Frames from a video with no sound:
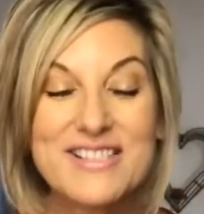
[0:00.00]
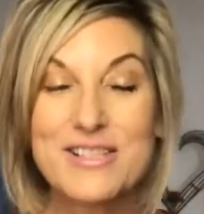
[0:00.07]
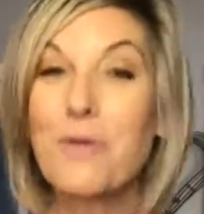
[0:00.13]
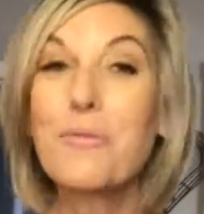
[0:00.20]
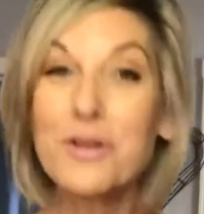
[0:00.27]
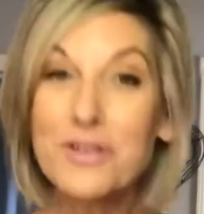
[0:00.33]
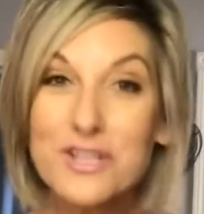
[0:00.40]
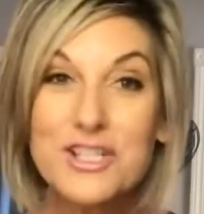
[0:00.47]

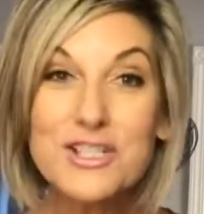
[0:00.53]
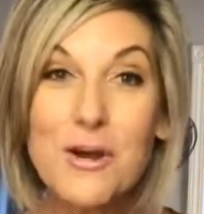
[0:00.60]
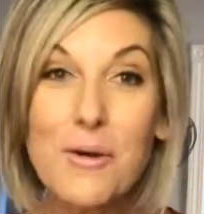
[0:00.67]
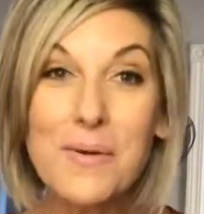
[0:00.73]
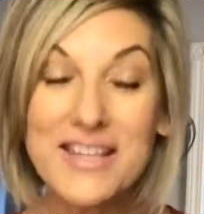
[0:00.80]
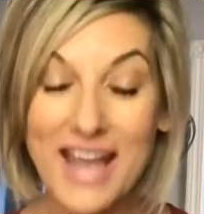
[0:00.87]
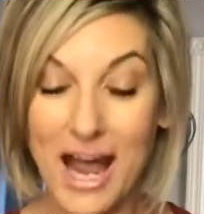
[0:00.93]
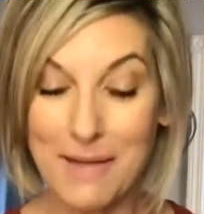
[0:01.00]
So we'll just go
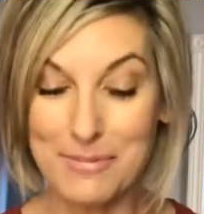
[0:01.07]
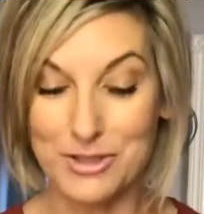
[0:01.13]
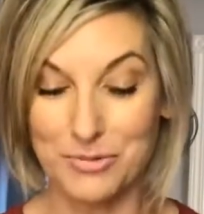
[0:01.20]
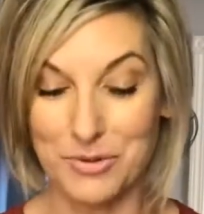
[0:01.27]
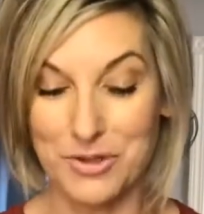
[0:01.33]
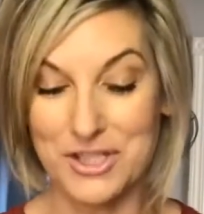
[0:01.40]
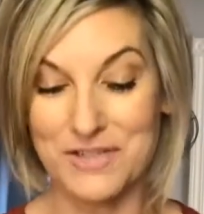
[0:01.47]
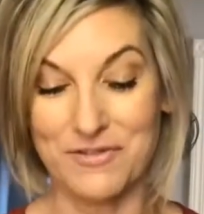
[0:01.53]
with cabbage
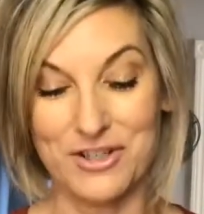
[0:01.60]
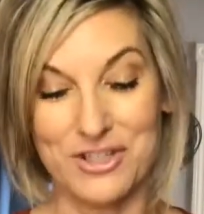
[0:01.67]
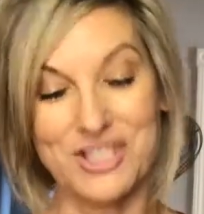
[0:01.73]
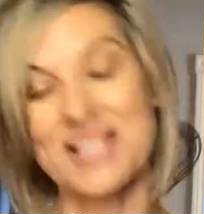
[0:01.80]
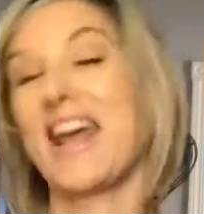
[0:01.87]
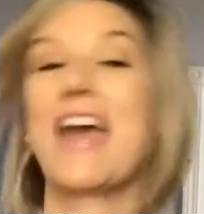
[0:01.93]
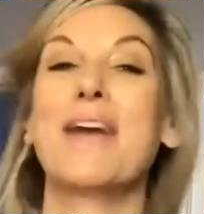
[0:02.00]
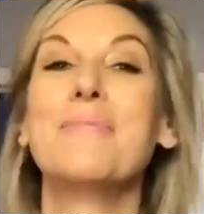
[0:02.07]
rolls for
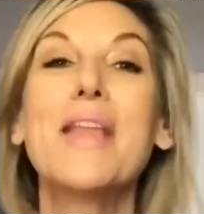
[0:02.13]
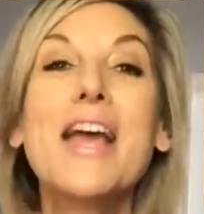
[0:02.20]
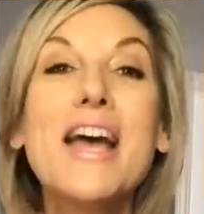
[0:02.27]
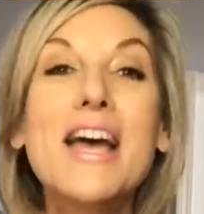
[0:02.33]
today.